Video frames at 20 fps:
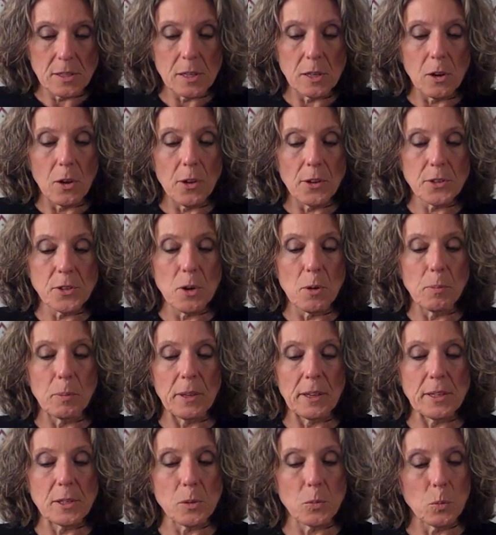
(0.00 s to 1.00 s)
It also
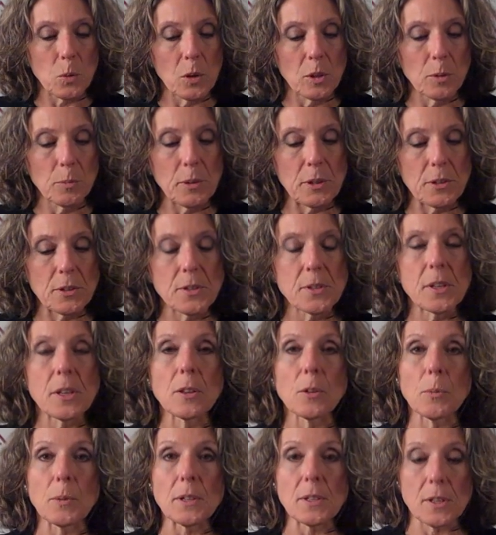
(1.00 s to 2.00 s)
plays a role in reducing
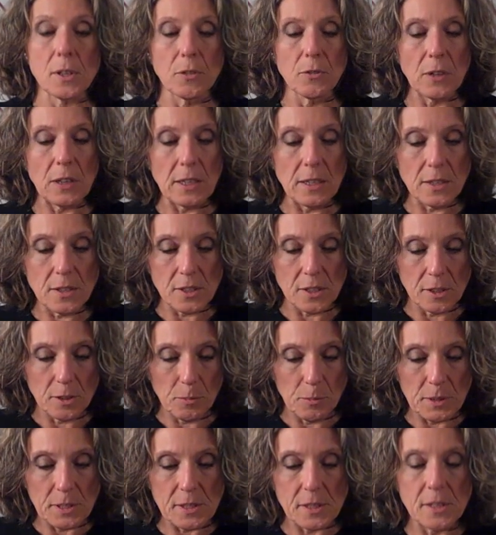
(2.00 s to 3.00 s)
the risk of
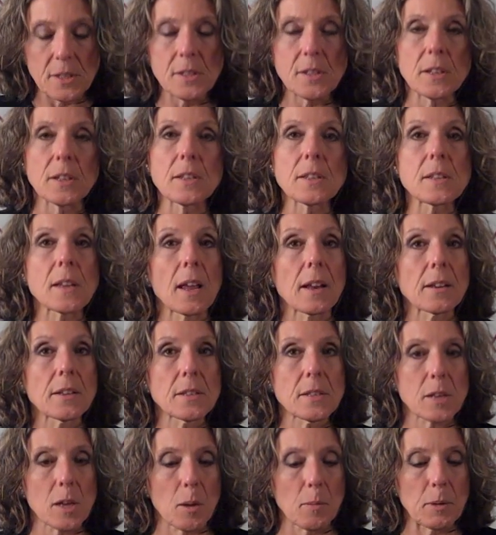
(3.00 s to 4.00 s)
insulin resistance and
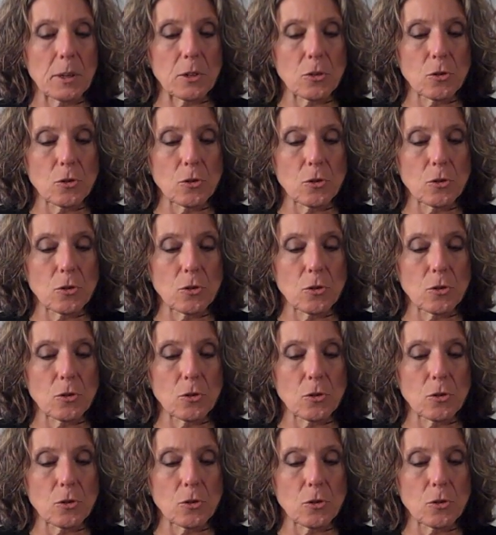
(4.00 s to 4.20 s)
ischemic